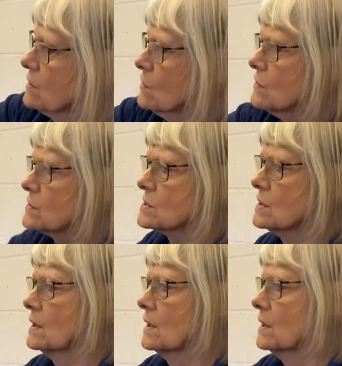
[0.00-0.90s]
got,
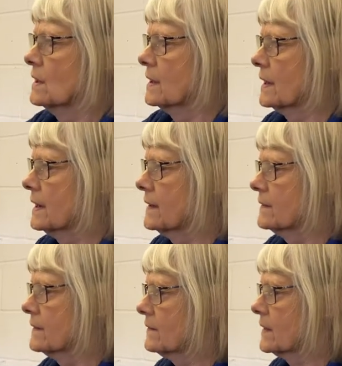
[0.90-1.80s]

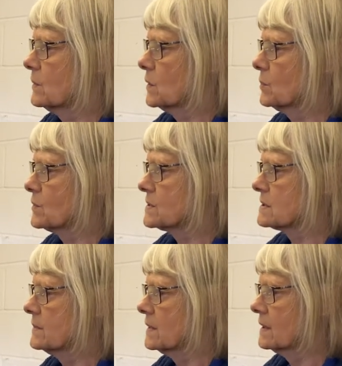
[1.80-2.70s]
and then we'll put
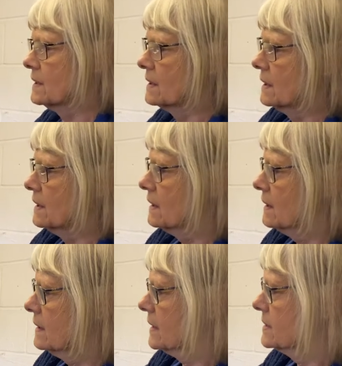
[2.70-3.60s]
some
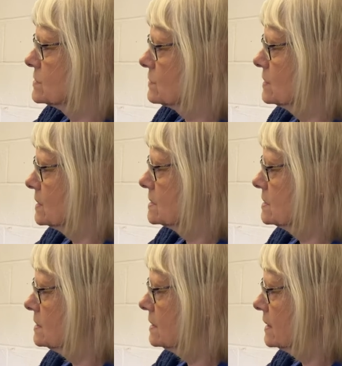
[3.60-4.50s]
lines on it
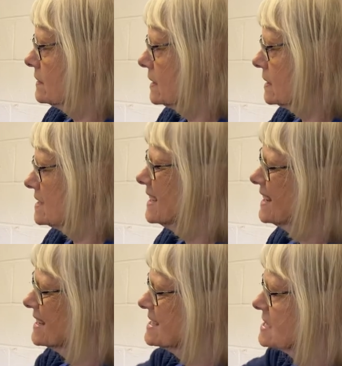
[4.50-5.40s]
like that.
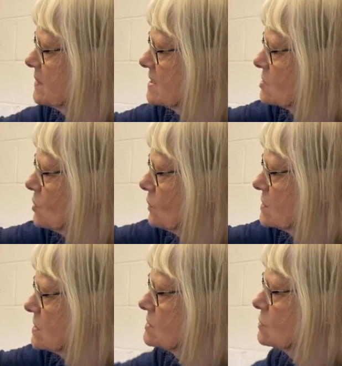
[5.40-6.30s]
It is a bit soft,
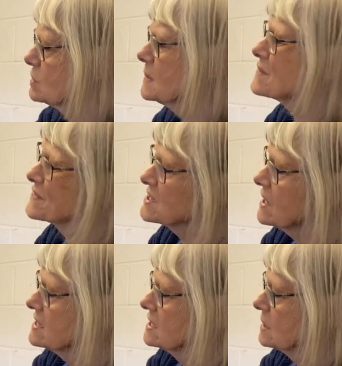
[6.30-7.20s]
so it's got a bit of
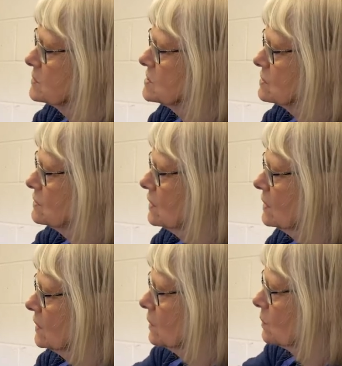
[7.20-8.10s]
tidying up to do
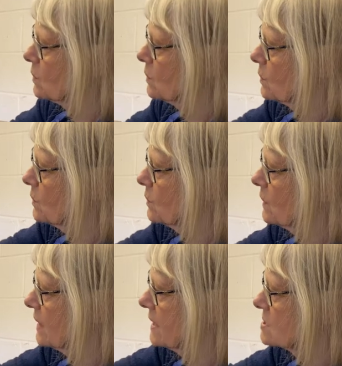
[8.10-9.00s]

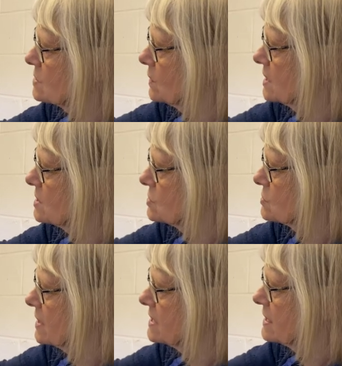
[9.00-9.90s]
later when it's
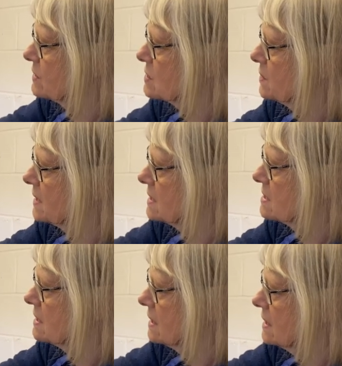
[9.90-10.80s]
dried out a
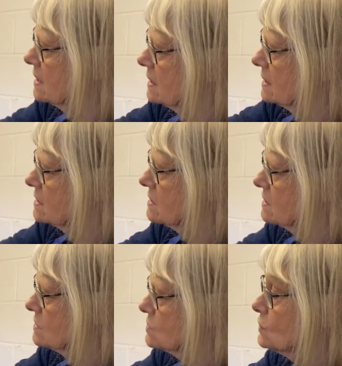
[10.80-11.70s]
bit.
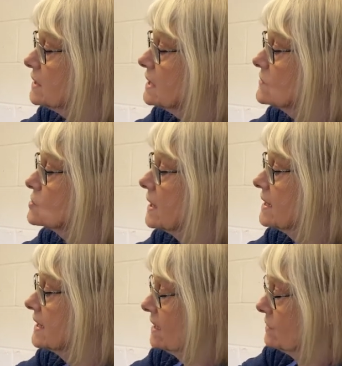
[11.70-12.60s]
Talking of
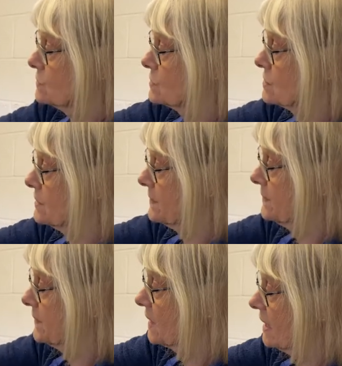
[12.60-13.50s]
drying out,
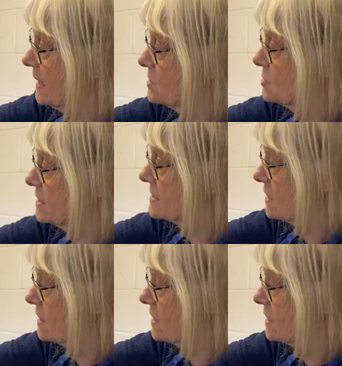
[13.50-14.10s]
the clay dries